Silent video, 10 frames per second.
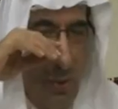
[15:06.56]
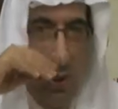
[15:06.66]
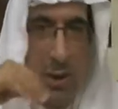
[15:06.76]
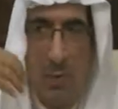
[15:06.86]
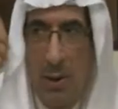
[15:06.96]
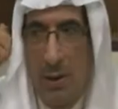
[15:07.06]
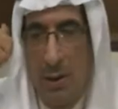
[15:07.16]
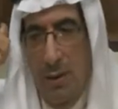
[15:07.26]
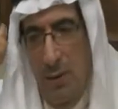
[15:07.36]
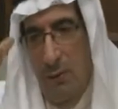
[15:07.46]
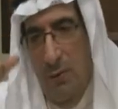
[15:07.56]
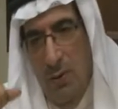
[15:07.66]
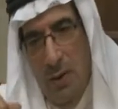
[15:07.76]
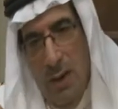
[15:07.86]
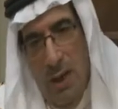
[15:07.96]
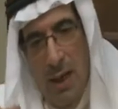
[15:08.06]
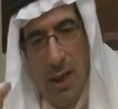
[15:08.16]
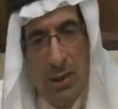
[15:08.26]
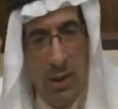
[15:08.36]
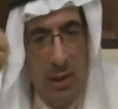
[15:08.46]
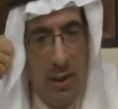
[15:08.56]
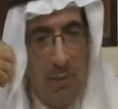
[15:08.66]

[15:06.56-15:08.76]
She picked her the phone, and she said,